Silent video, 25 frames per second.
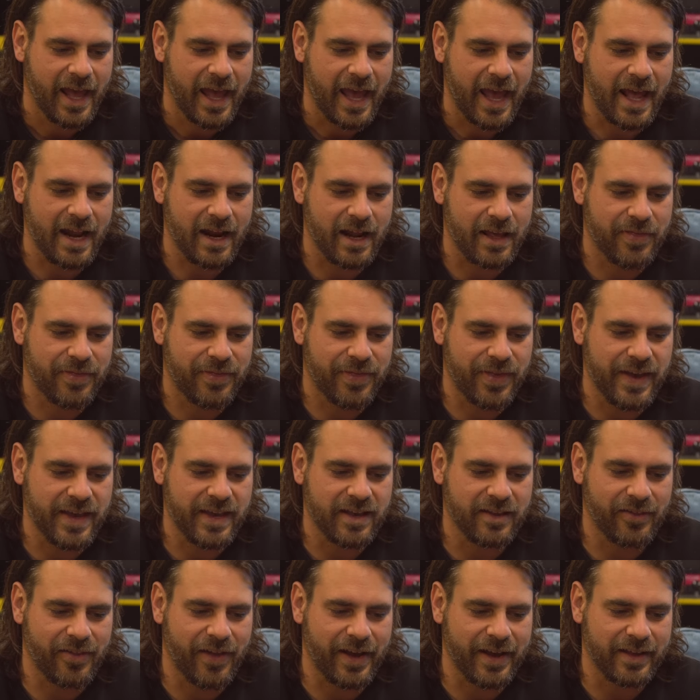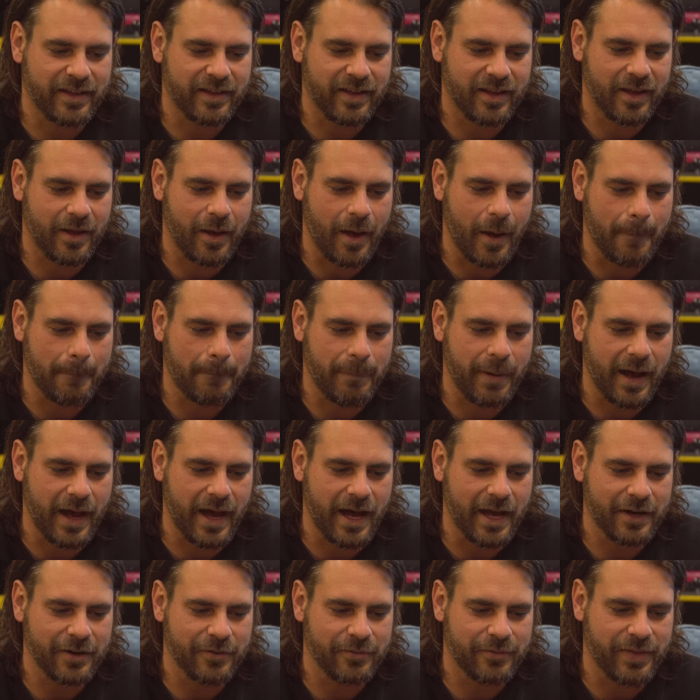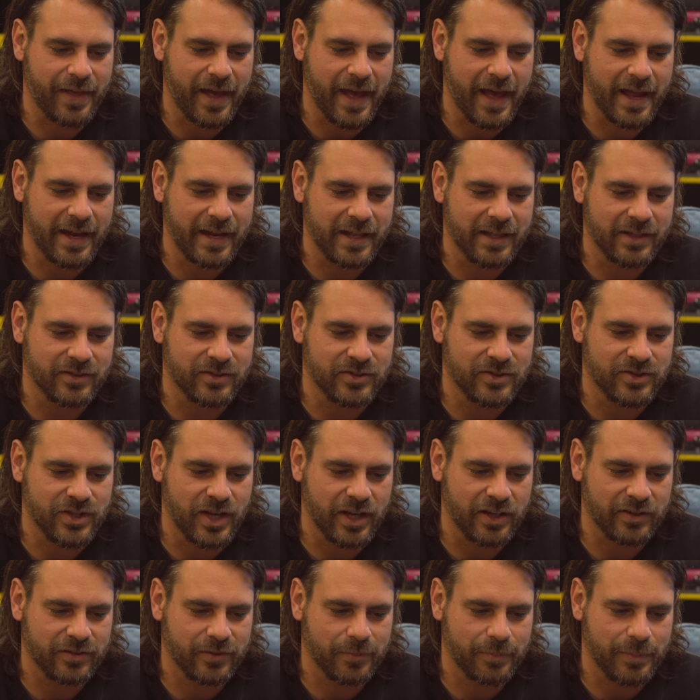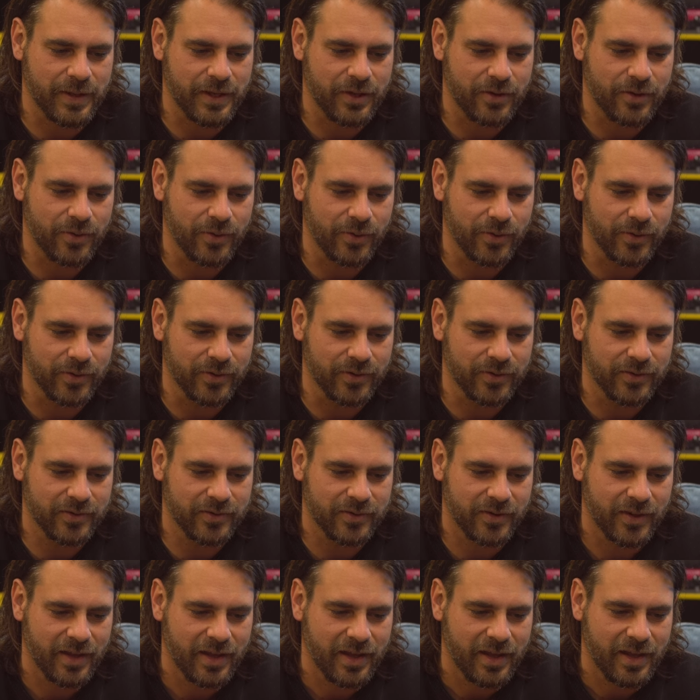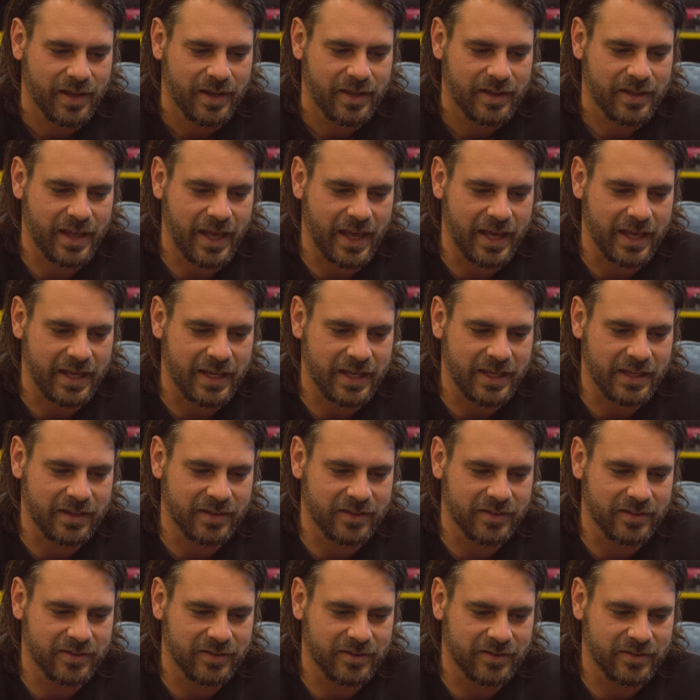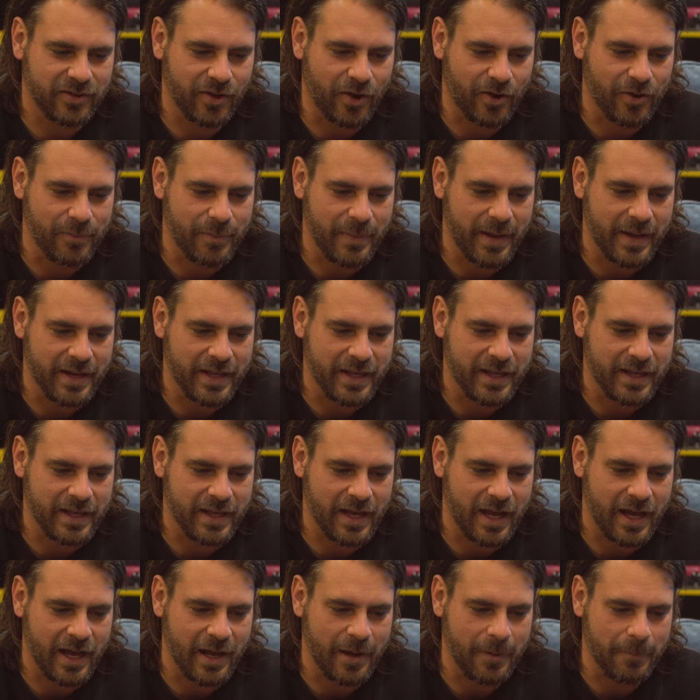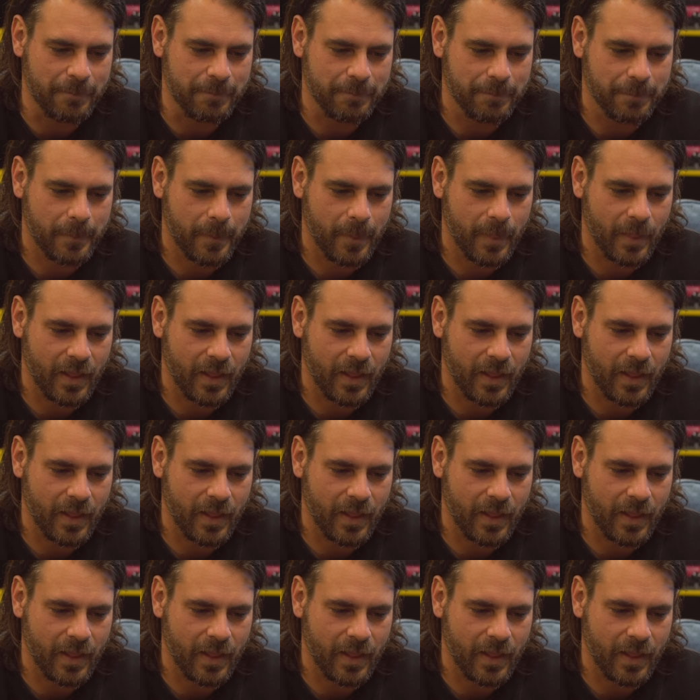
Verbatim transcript: And I think like a part of that is just because there is so many um,